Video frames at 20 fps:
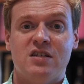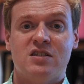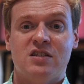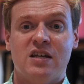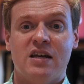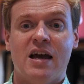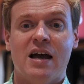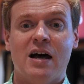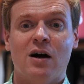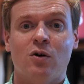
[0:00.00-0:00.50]

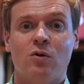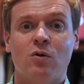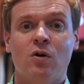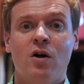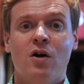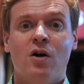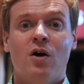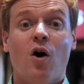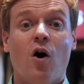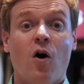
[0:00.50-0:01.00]
cl
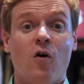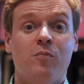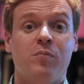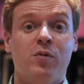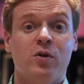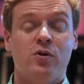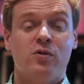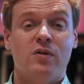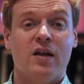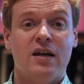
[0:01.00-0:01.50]
of
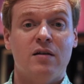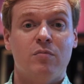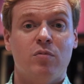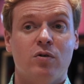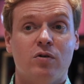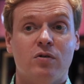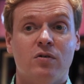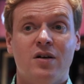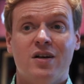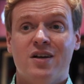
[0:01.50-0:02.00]
Blue
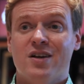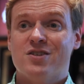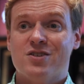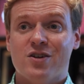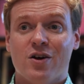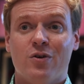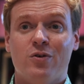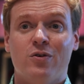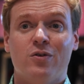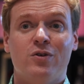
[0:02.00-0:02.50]
Label.
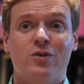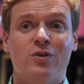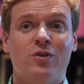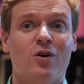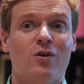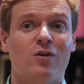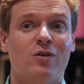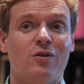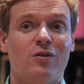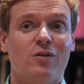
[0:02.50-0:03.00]
So
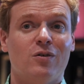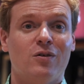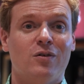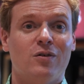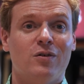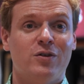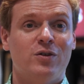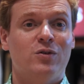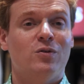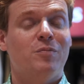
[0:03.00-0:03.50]

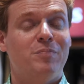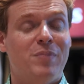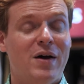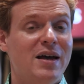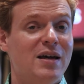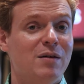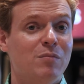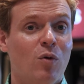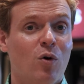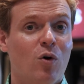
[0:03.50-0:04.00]
you're
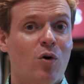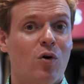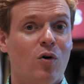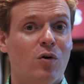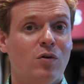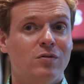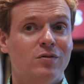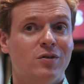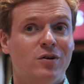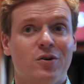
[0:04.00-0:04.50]
paying
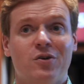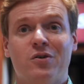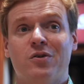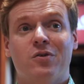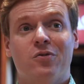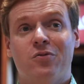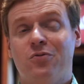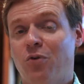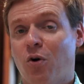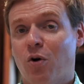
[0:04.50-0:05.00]
more
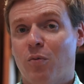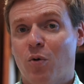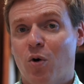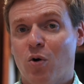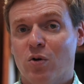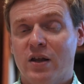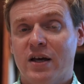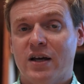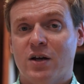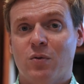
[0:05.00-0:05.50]
for
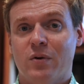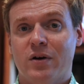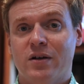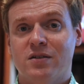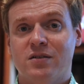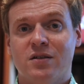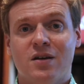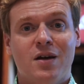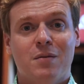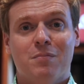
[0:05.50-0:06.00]
more
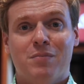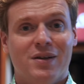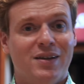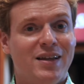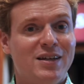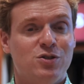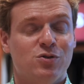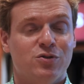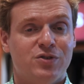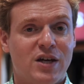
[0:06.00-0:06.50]
liquid, but
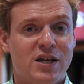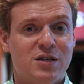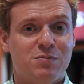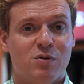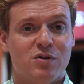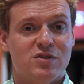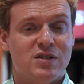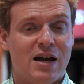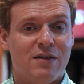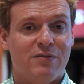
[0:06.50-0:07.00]
unless you're
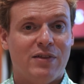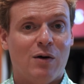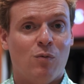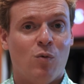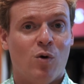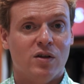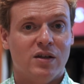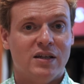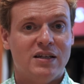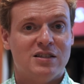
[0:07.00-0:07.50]
desperate to have that
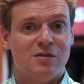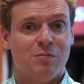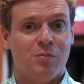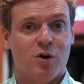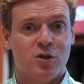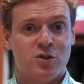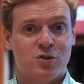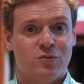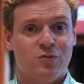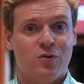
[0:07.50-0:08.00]
1 litre
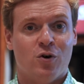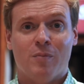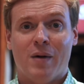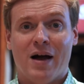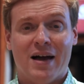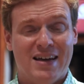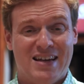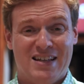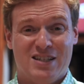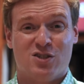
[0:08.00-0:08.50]
bottle
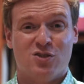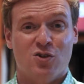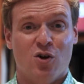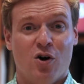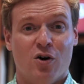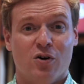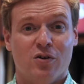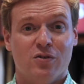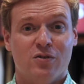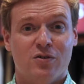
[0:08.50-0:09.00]
format, it's
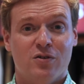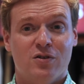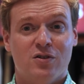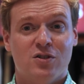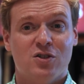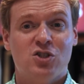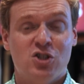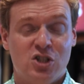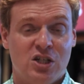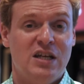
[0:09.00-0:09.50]
not
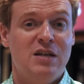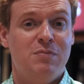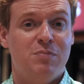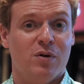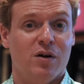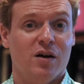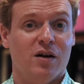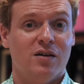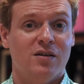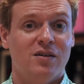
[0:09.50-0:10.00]

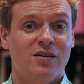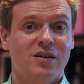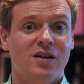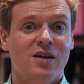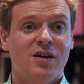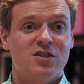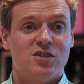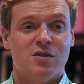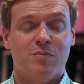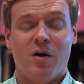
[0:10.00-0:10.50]
cheaper
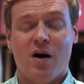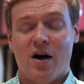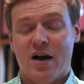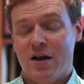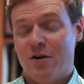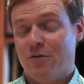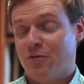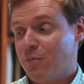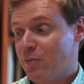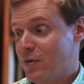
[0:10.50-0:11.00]
to
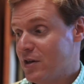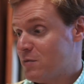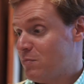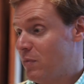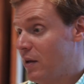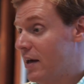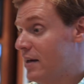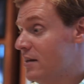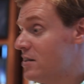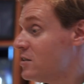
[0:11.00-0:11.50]
buy it from this
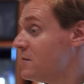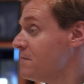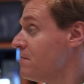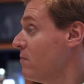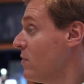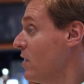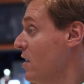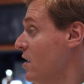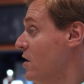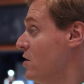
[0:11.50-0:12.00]
place.
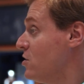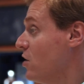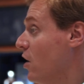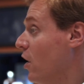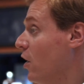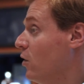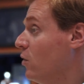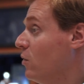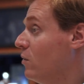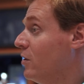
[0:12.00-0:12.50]

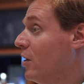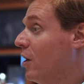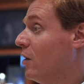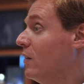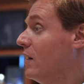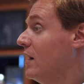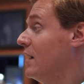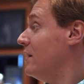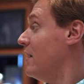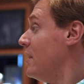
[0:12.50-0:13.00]
So,
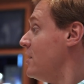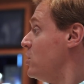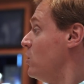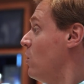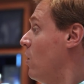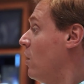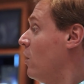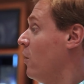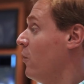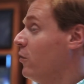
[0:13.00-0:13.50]
unless
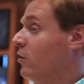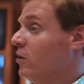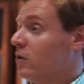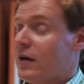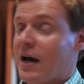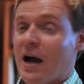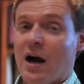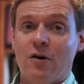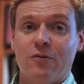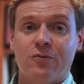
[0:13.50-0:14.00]
you are on the
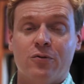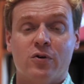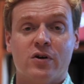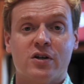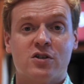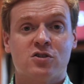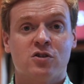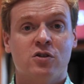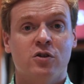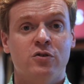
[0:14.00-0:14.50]
lookout for
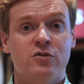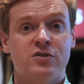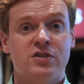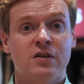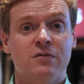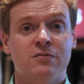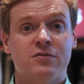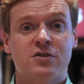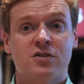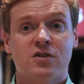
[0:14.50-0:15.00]

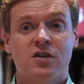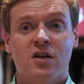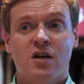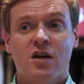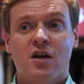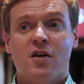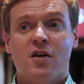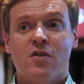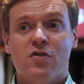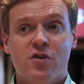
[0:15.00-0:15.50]
exclusives,
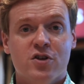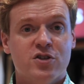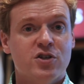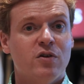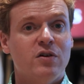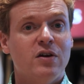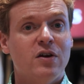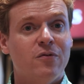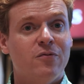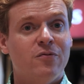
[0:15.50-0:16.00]
there's
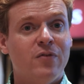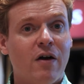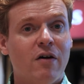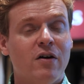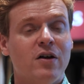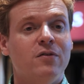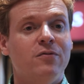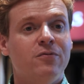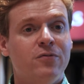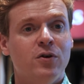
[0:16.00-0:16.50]
only a
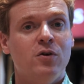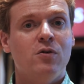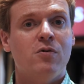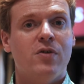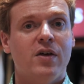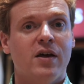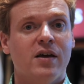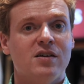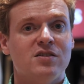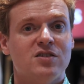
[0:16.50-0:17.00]
very few
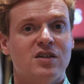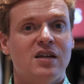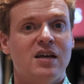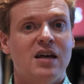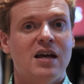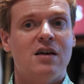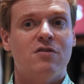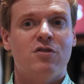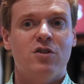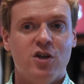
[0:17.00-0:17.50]
things in
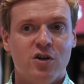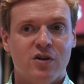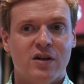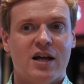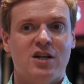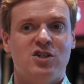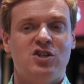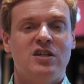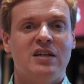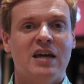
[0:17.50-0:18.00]
here that you can
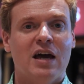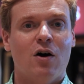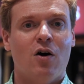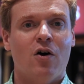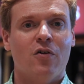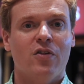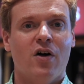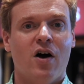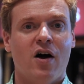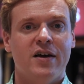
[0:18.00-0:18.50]
actually get
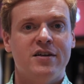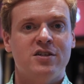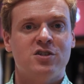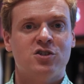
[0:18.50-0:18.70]
on the high